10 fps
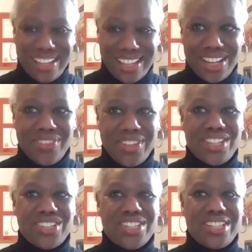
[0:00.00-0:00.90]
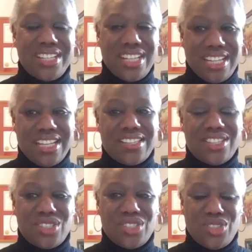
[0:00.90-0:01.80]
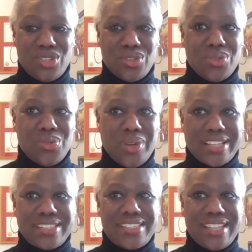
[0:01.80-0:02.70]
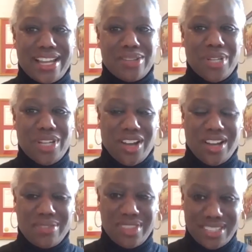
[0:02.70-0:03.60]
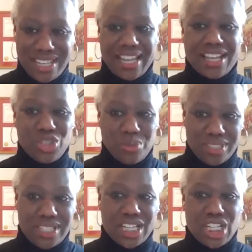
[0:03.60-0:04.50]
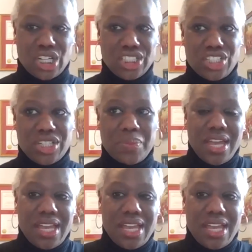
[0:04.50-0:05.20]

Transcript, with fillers: Innovation needs to extend beyond the tangible technology.